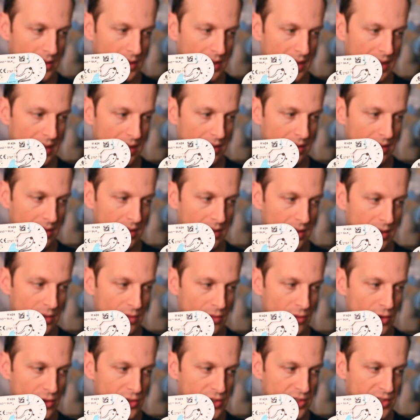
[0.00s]
Again,
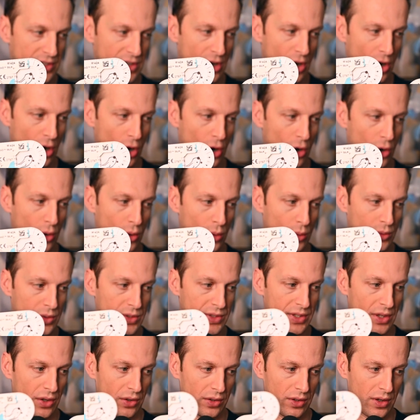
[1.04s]
versus an O
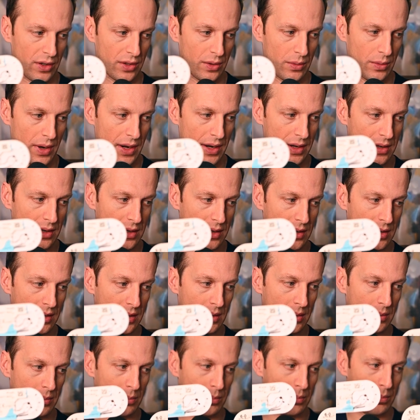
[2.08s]
silk on the right.
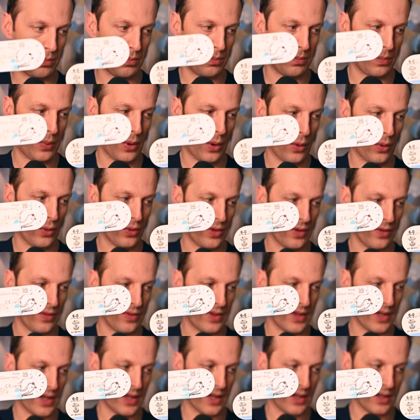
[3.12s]
Both of
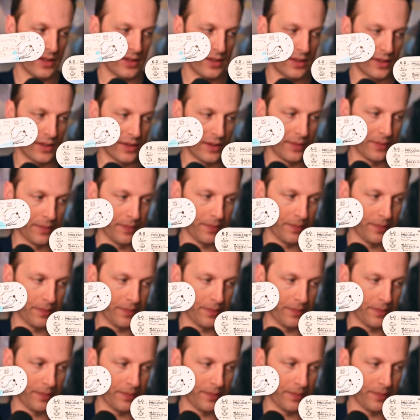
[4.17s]
these